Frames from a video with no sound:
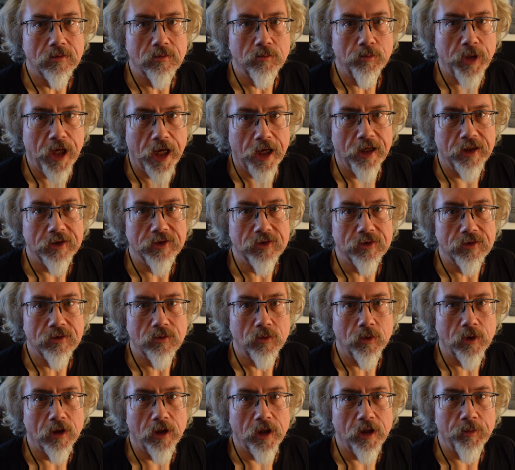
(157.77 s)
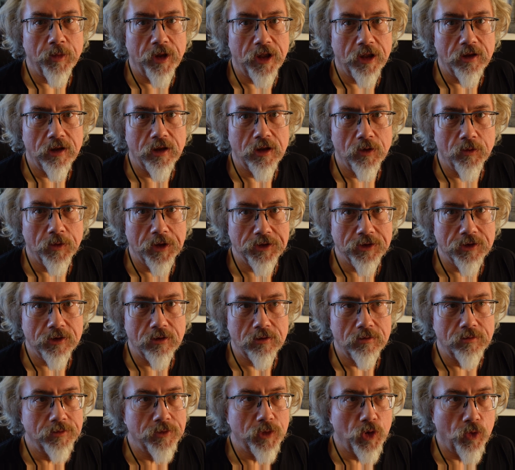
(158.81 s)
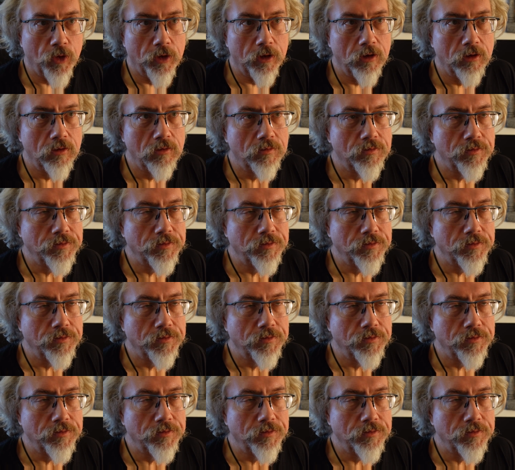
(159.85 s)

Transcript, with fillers: past where I made the original order.